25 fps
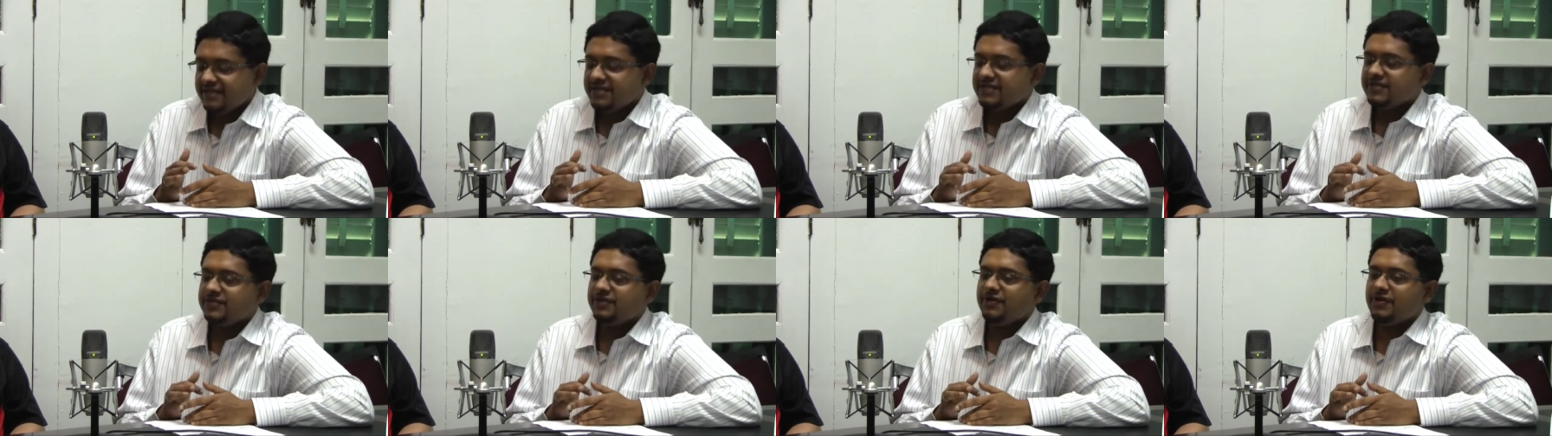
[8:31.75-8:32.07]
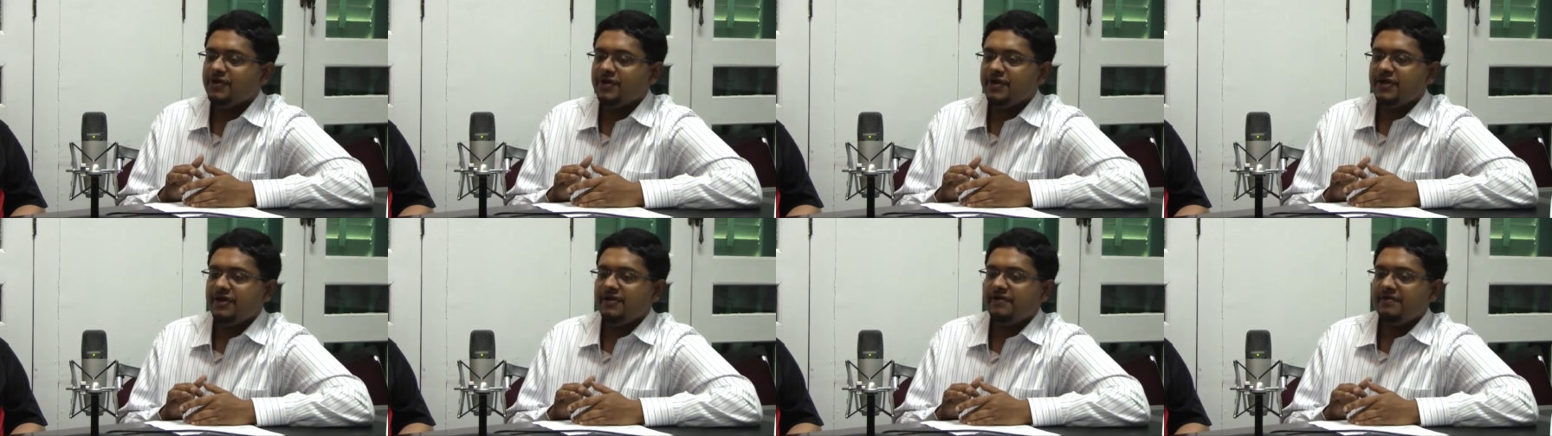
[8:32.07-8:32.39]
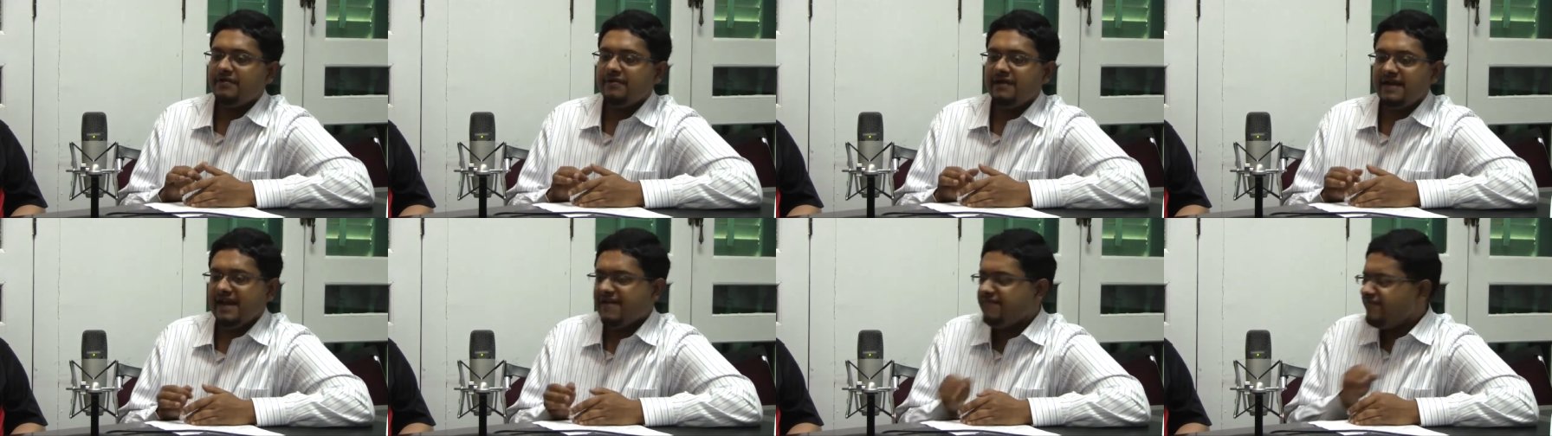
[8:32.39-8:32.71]
So
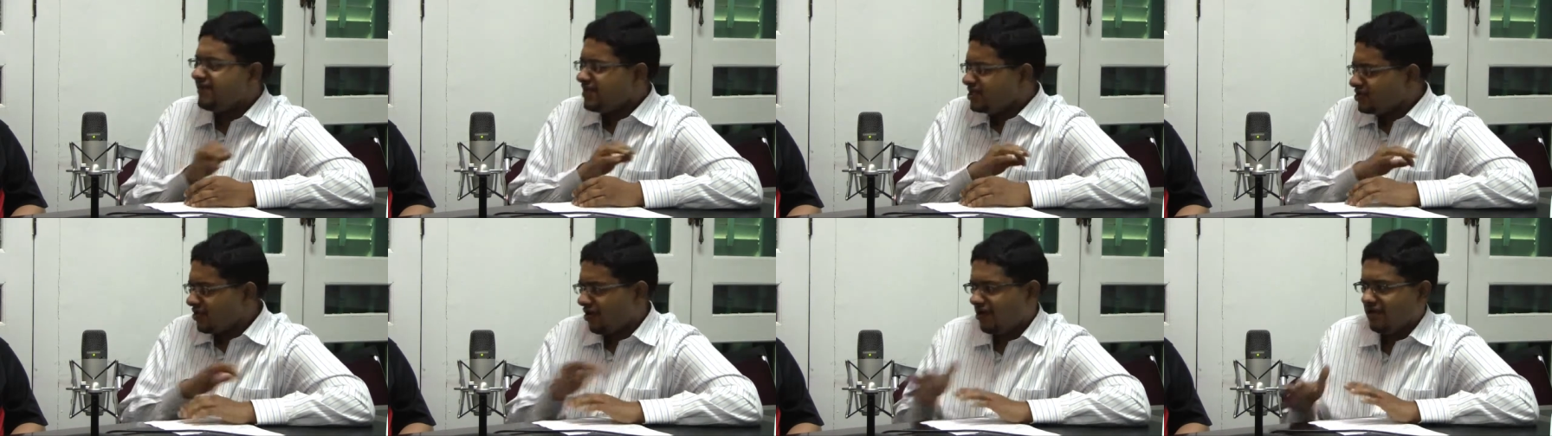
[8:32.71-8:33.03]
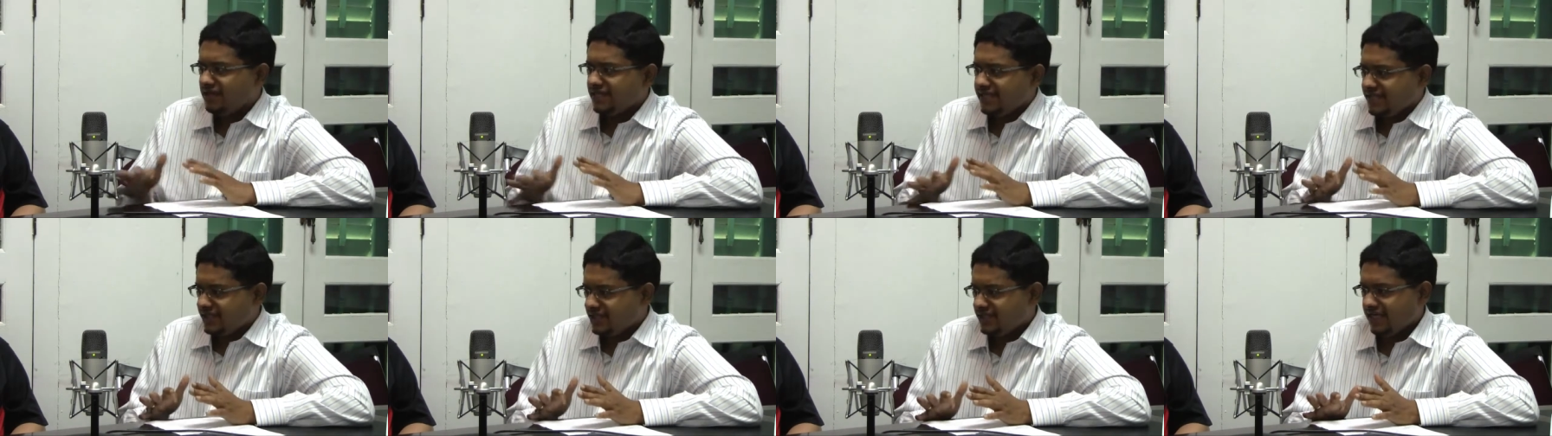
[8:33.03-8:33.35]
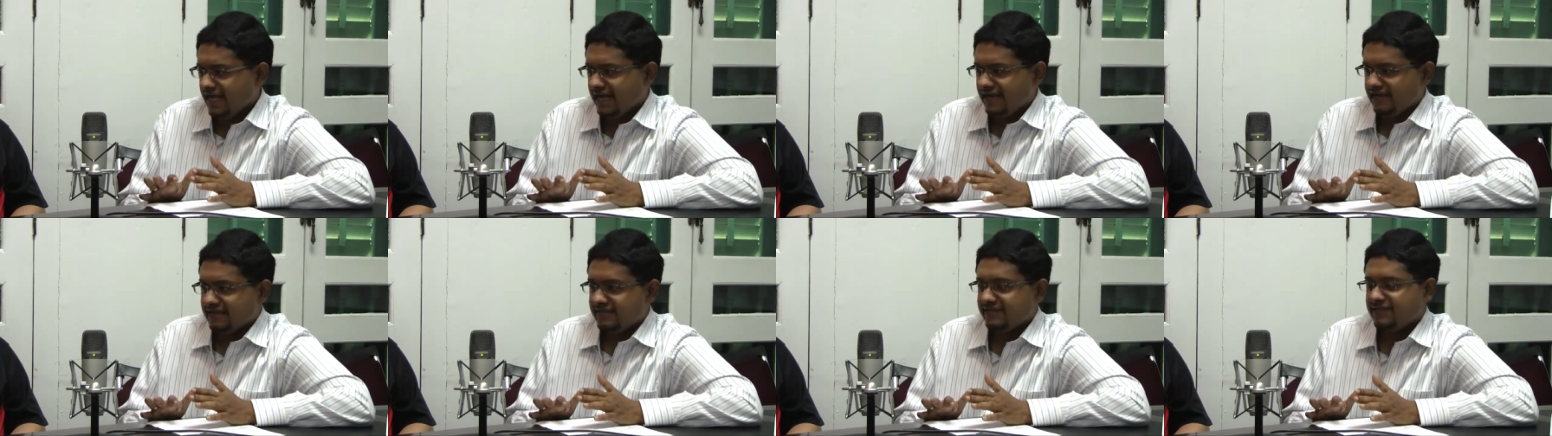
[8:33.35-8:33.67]
leverage all these
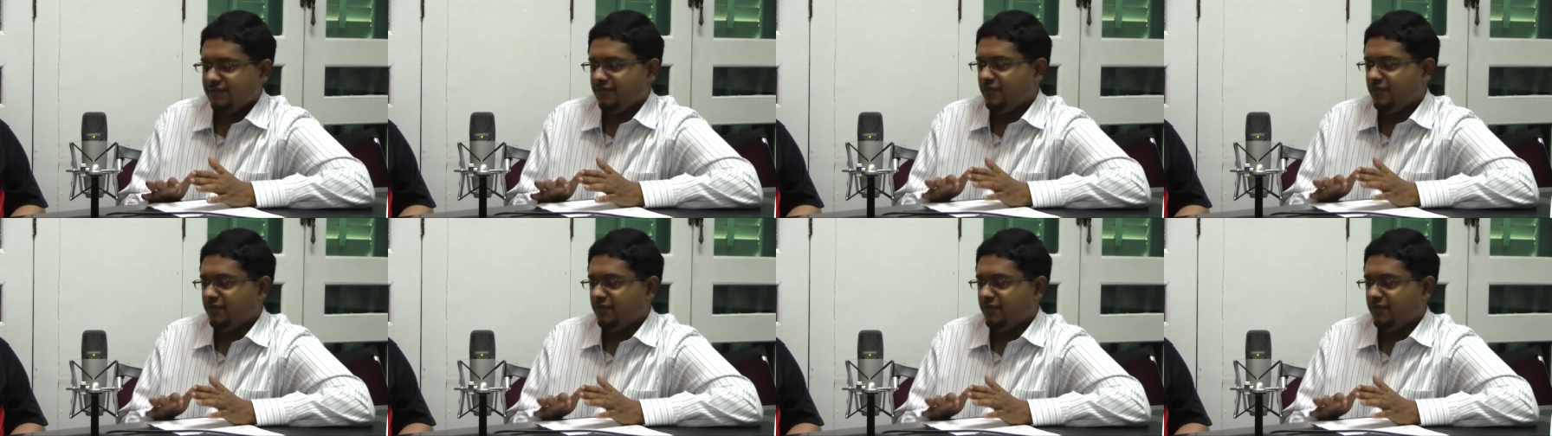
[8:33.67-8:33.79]
channels.